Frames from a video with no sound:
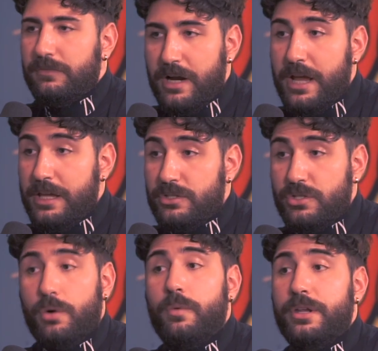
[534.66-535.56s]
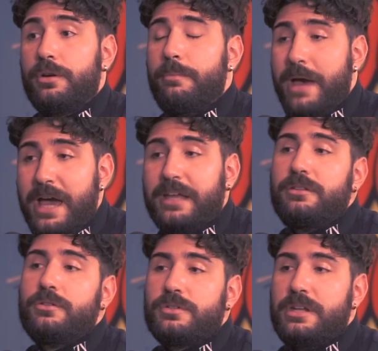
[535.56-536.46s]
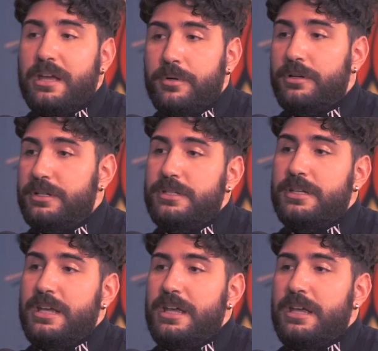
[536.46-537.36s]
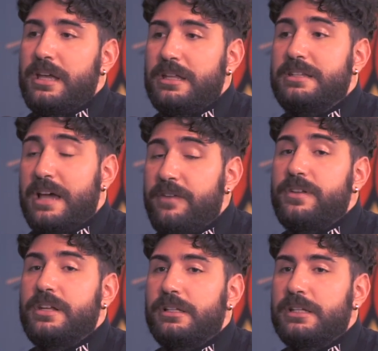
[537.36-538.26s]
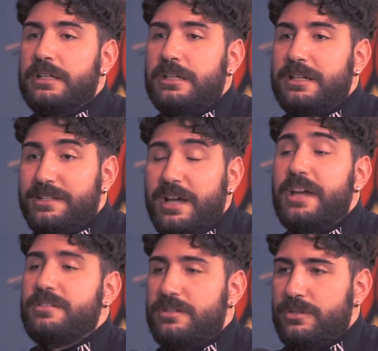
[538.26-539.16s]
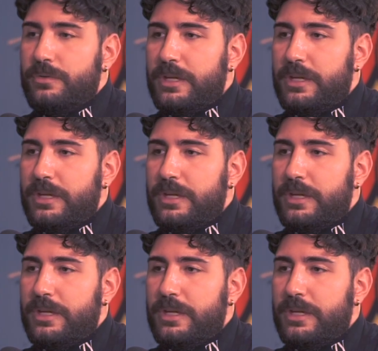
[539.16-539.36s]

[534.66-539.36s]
Right. So when you're back in those neighborhoods, it definitely entices you